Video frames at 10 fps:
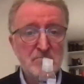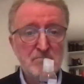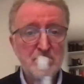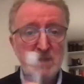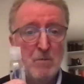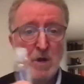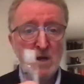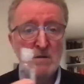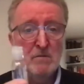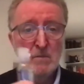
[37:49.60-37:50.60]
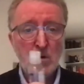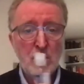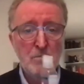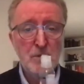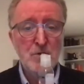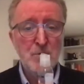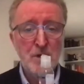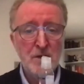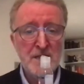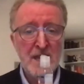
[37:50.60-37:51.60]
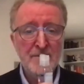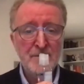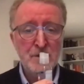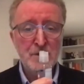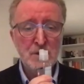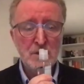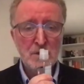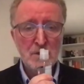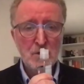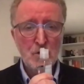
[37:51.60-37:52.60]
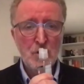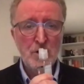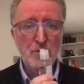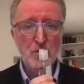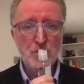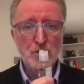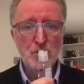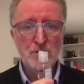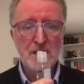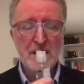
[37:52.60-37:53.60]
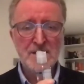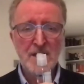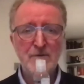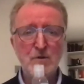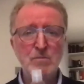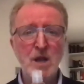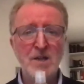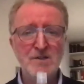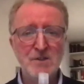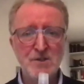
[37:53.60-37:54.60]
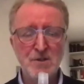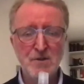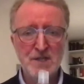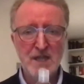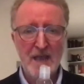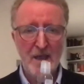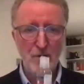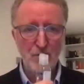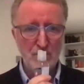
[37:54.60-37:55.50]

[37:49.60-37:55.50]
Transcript: pick one or use one because I have to, or are you not sure? So let's have answers to those now.